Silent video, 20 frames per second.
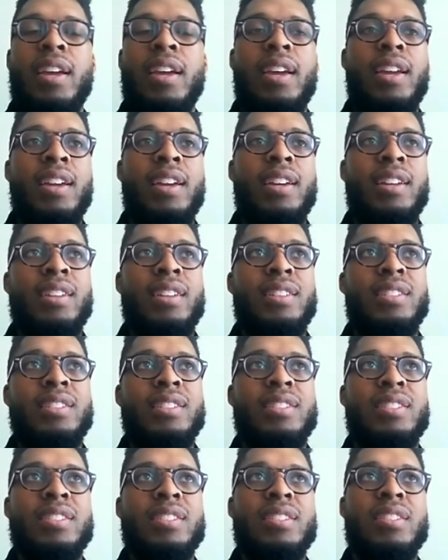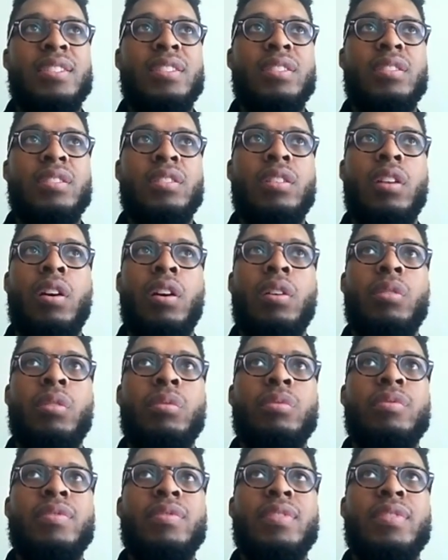is, you know,